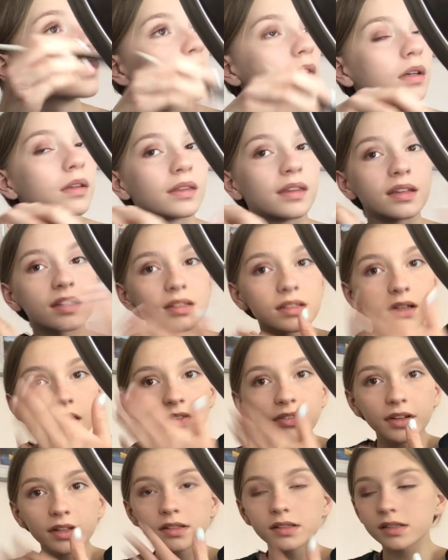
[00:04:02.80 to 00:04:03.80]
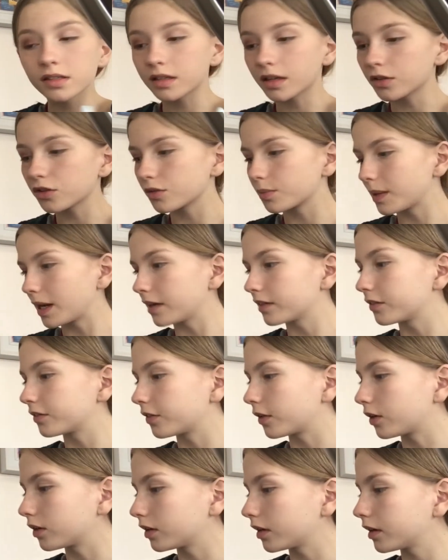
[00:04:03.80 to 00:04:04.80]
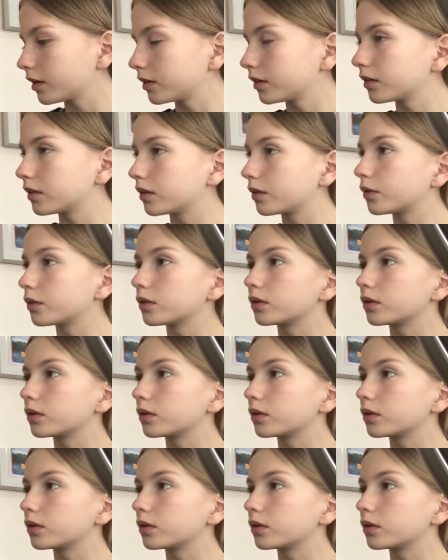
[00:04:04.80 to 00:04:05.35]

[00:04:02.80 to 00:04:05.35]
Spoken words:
This stuff has such bad fallout. Oh.